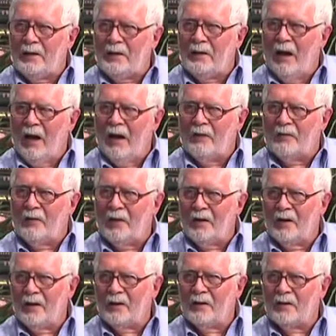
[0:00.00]
enough.
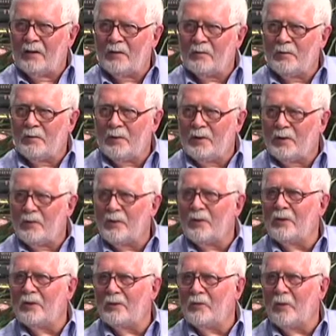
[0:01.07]
It would be
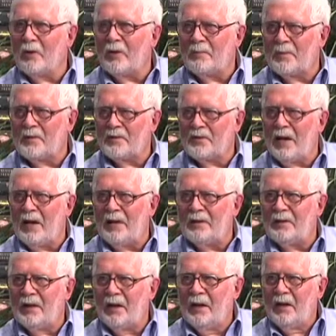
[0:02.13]
30 to
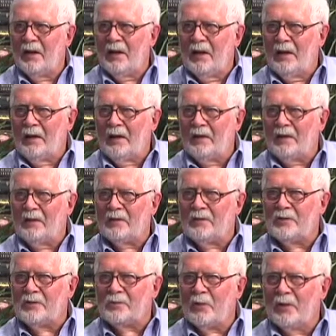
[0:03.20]
40%.
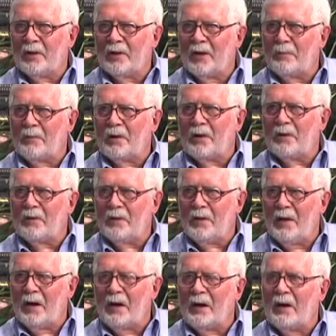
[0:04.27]
Just pulling a number out of
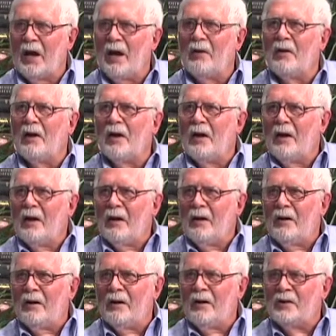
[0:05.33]
the air now,
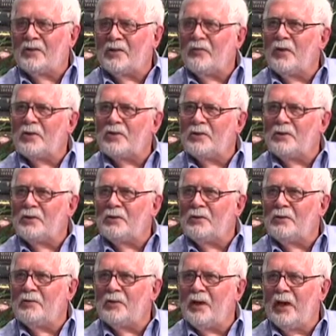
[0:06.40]
sufficient
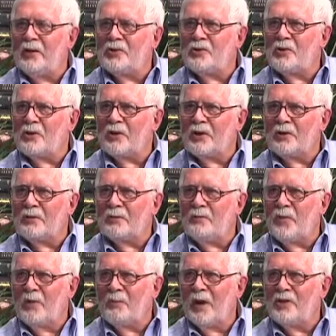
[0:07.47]
to ensure that
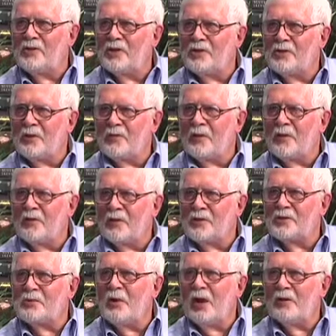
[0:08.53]
the budgets over the
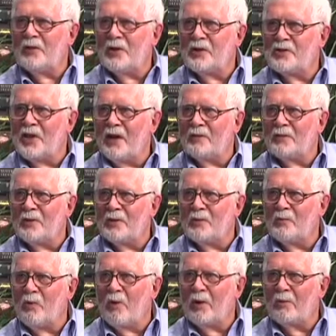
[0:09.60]
first 12 years after the
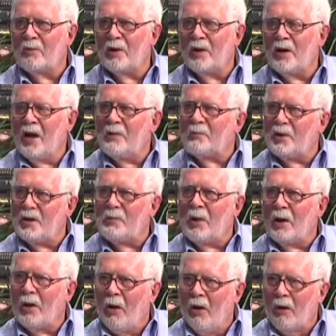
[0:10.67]
war were pretty
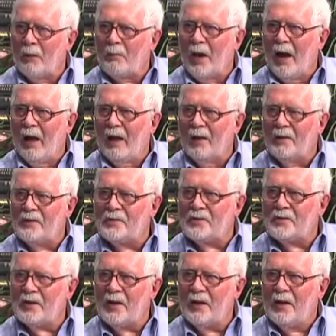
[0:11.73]
well all balanced.